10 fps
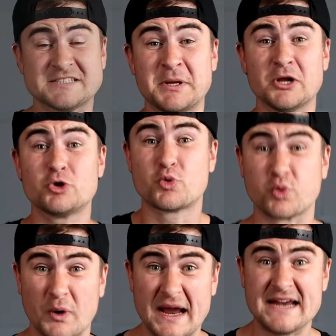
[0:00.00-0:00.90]
been a
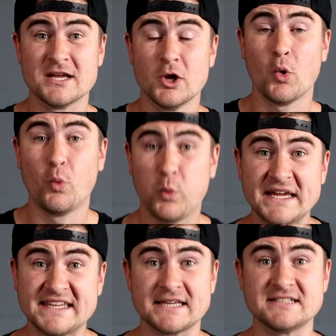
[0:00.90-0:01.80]
great
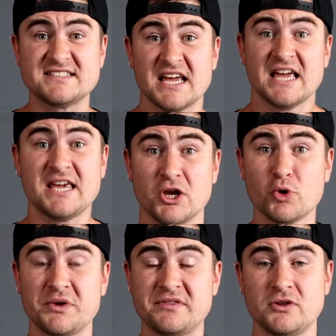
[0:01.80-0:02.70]
weekend here
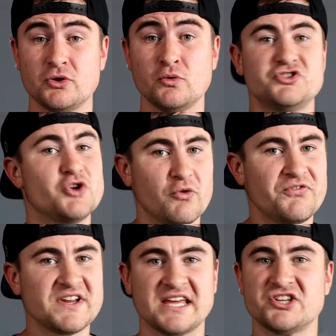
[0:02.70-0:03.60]
with you. Don't
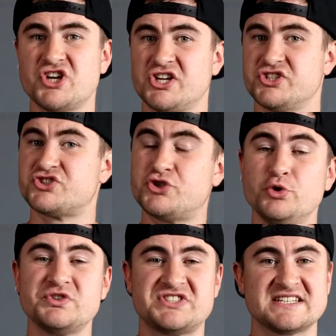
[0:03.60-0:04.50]
forget Judges
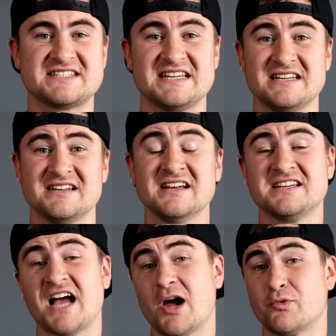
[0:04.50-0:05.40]
2:16.
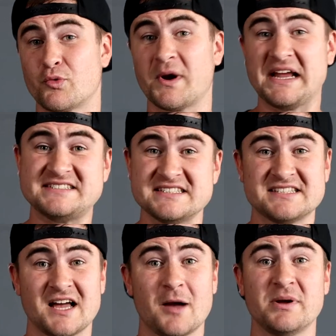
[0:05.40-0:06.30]
God
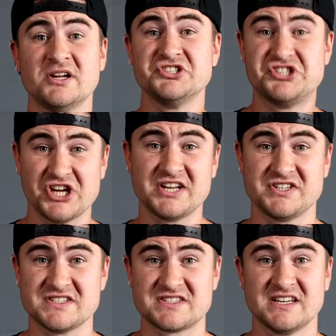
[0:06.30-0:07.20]
raises up
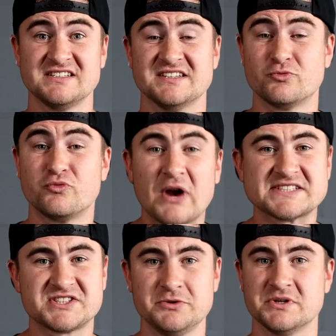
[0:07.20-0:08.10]
judges to
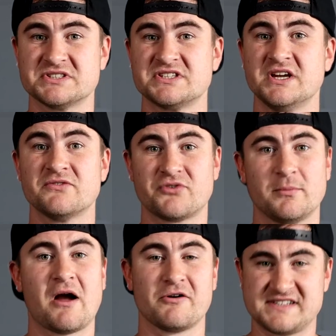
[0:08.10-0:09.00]
rescue us from
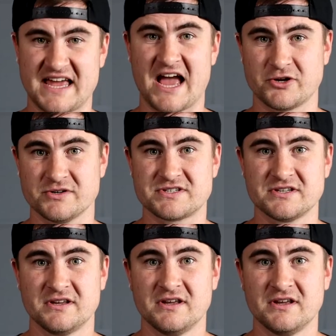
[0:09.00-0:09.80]
our attackers.